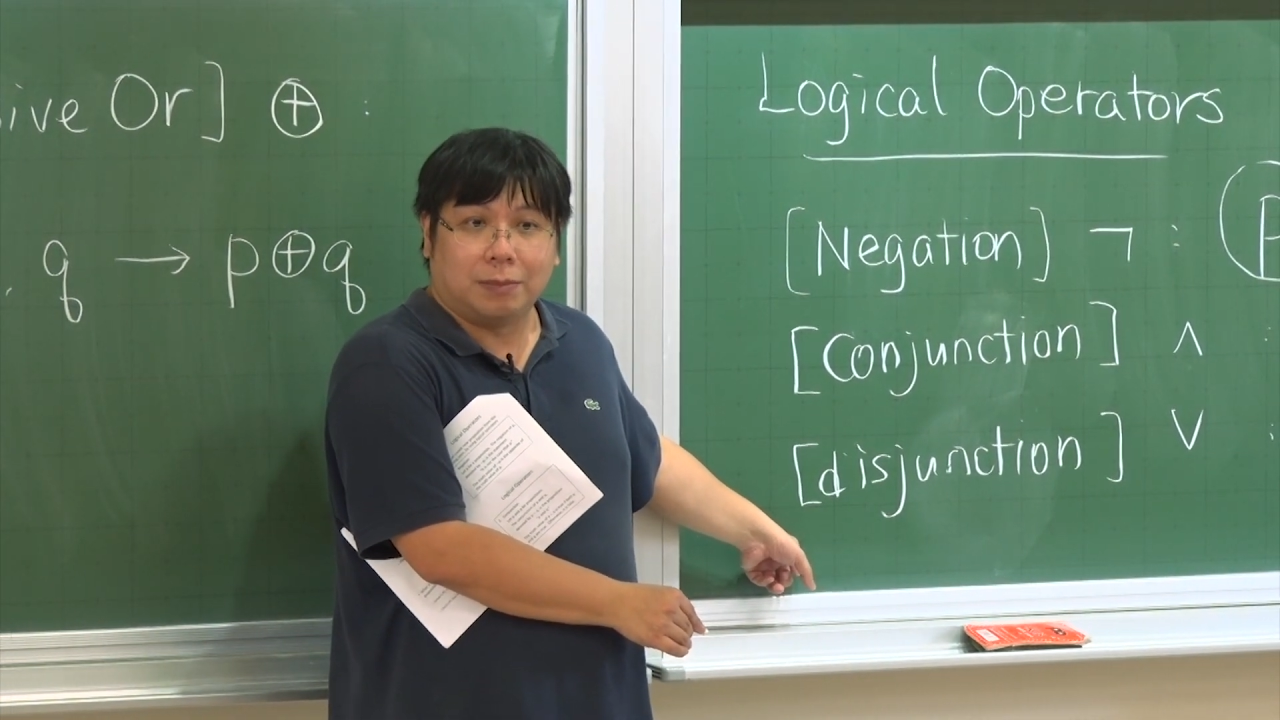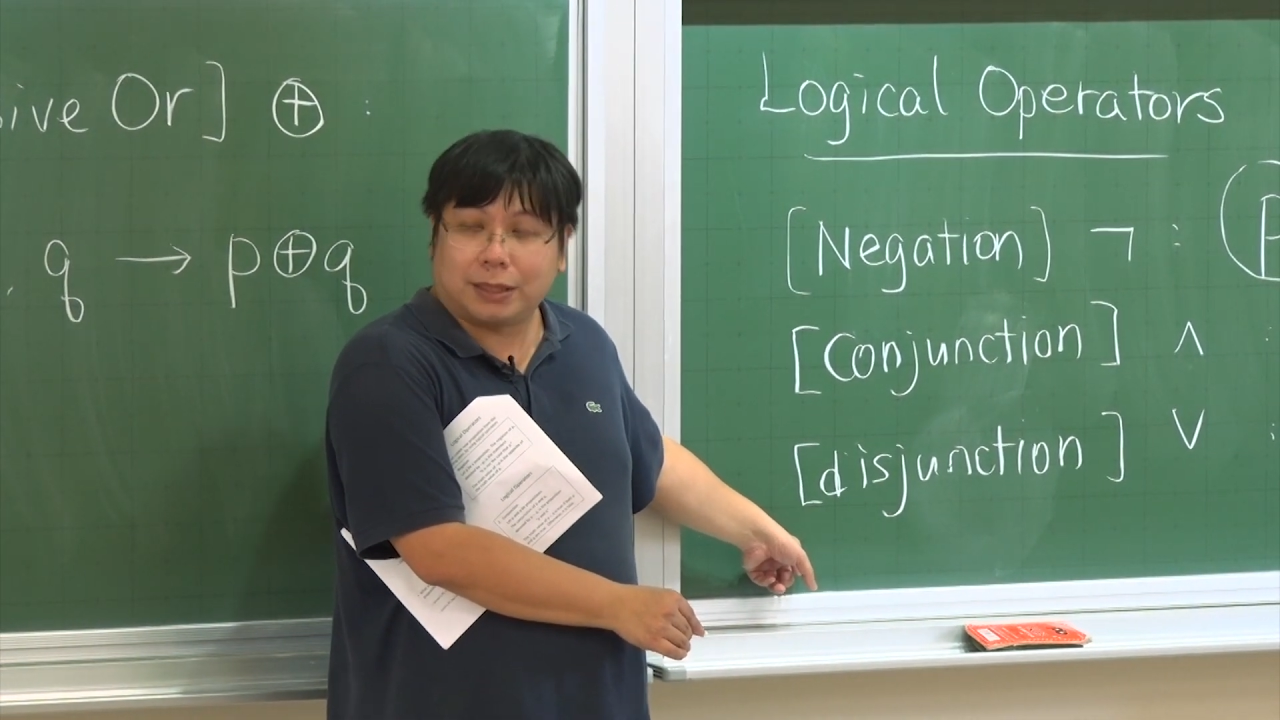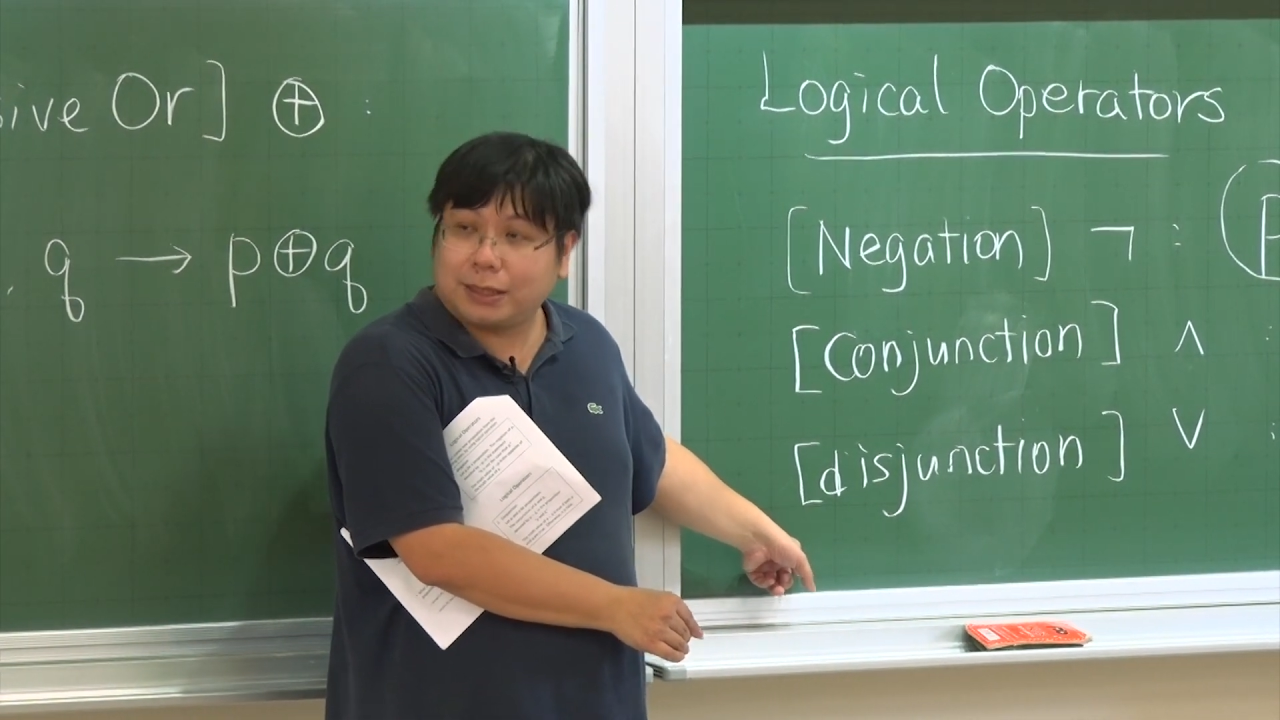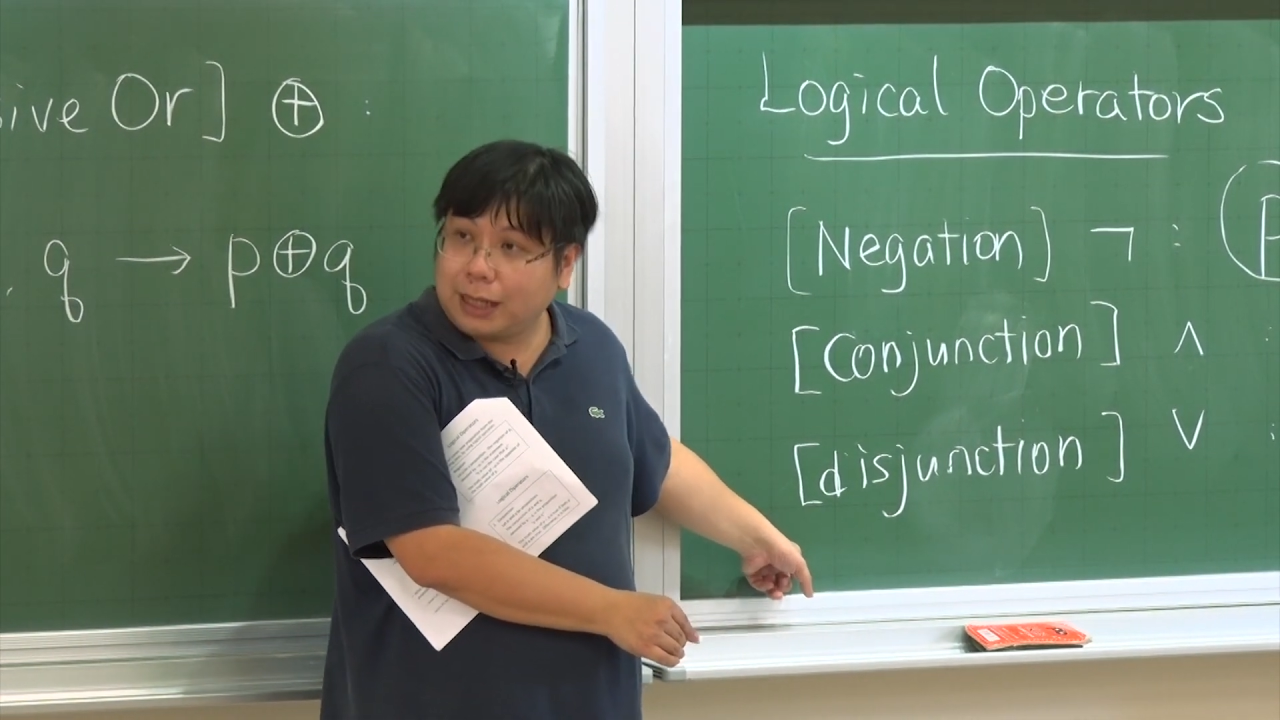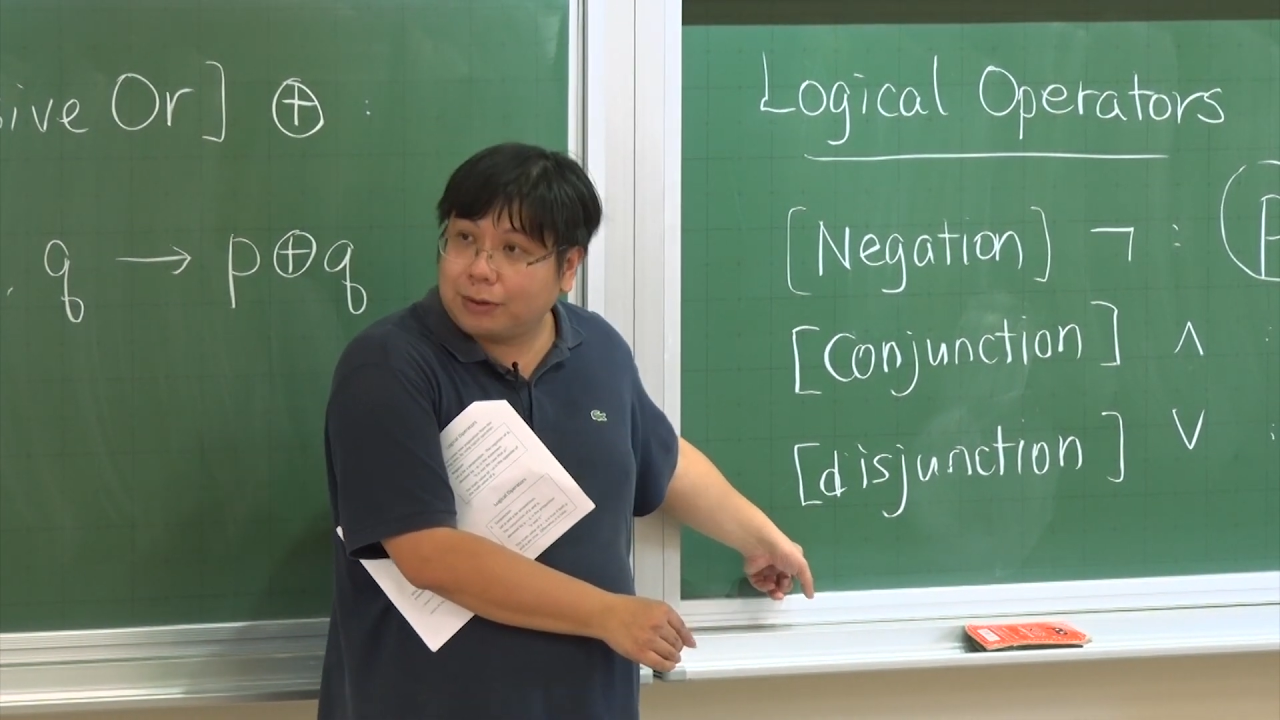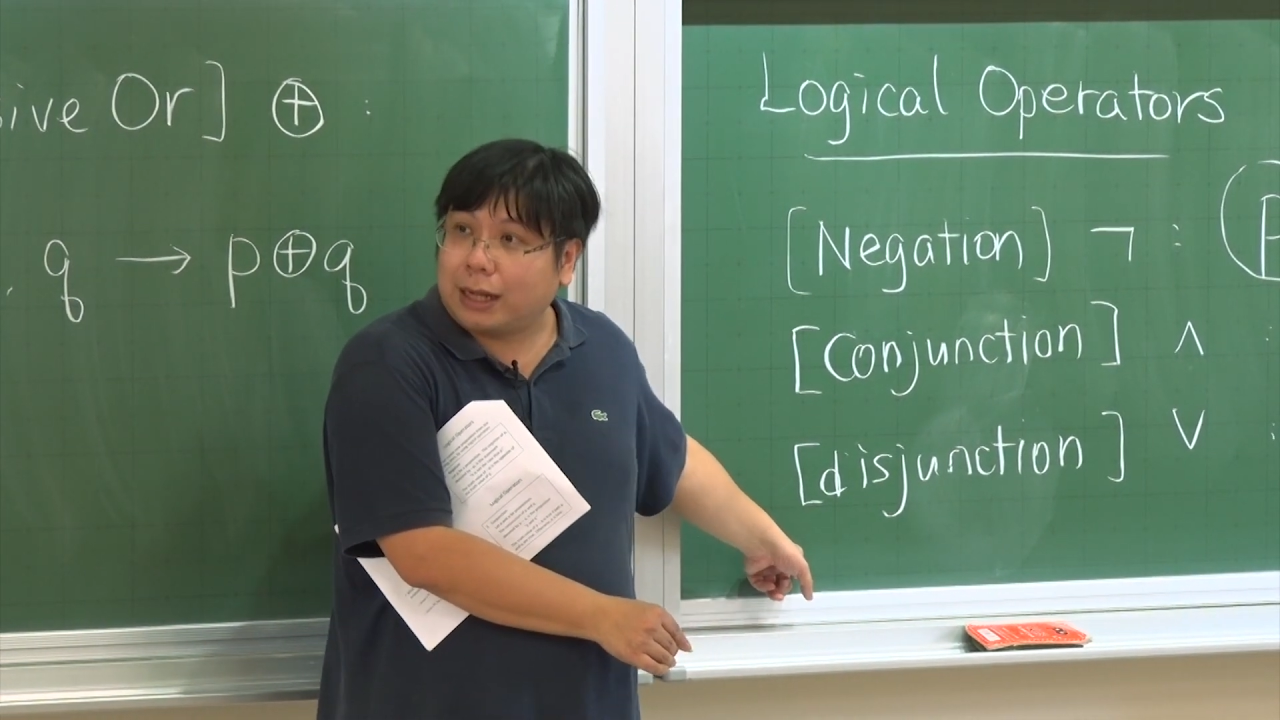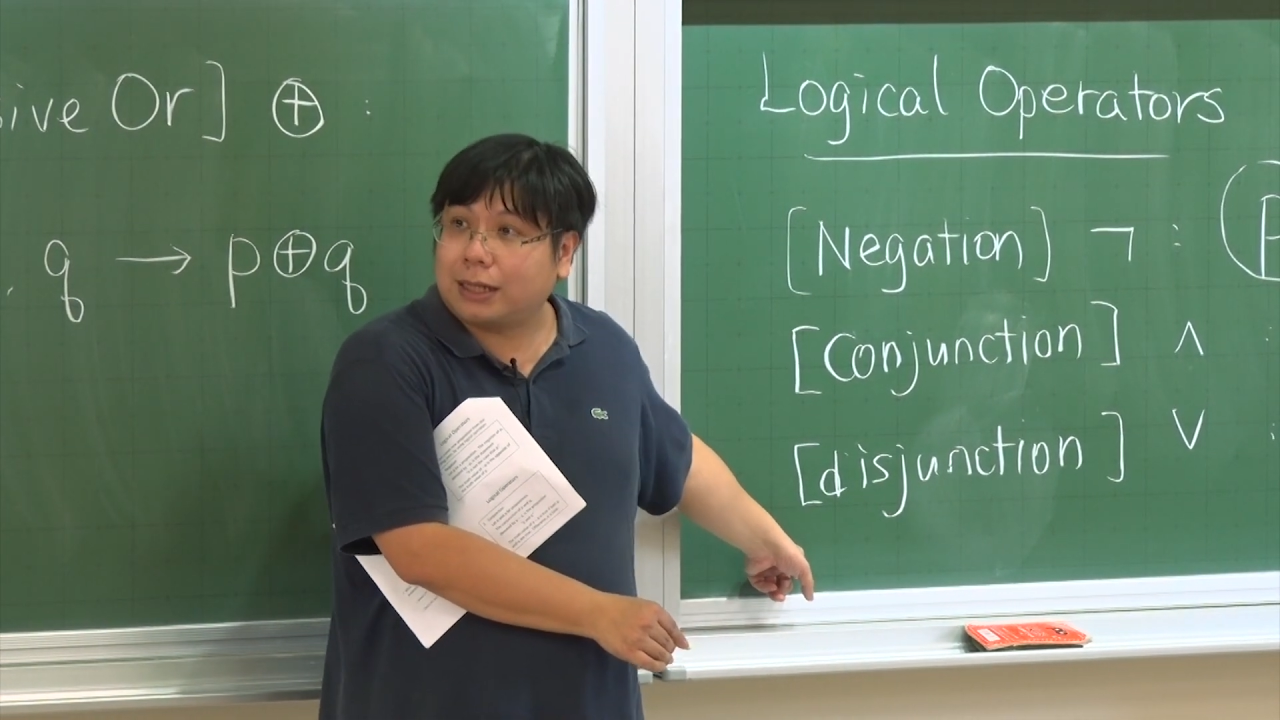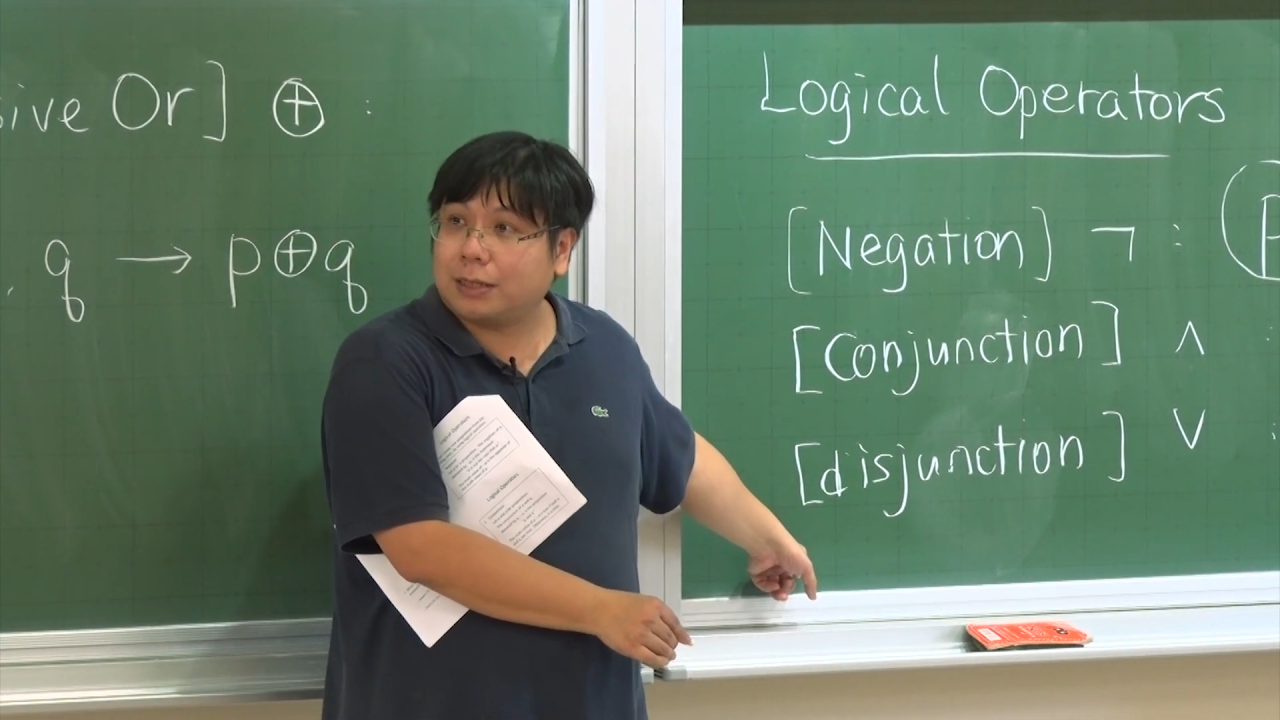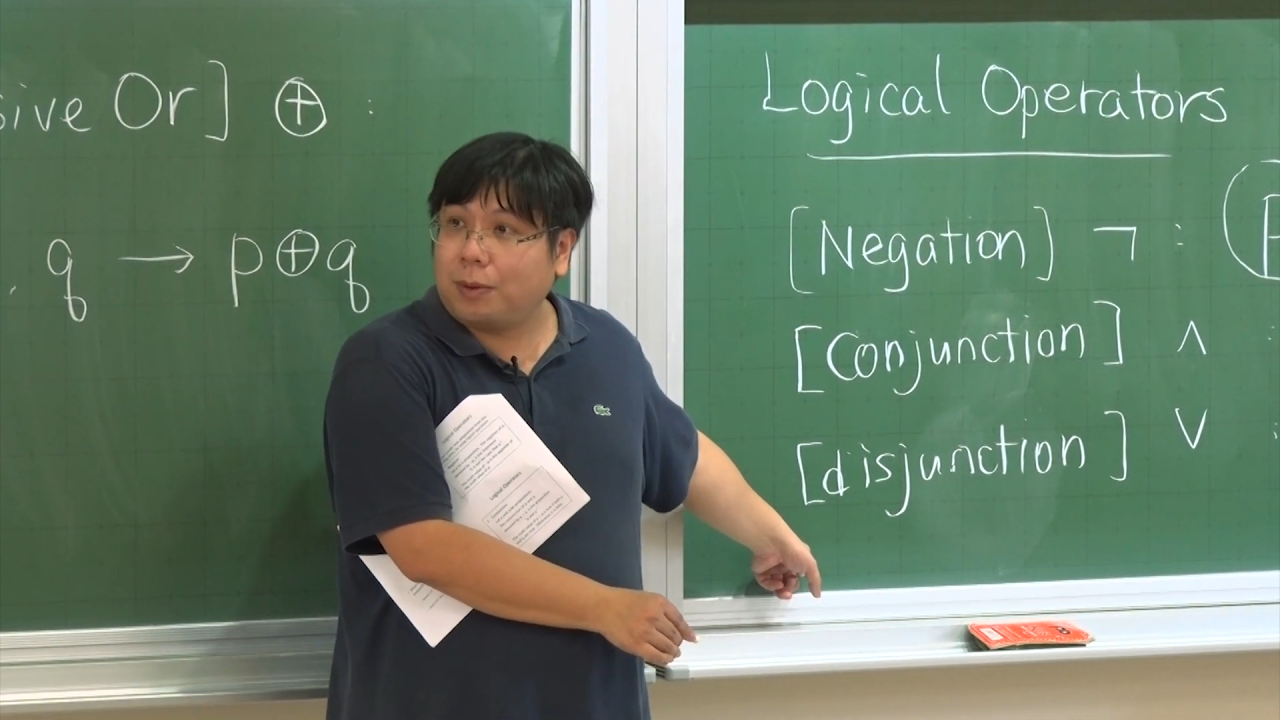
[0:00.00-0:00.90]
But still, at this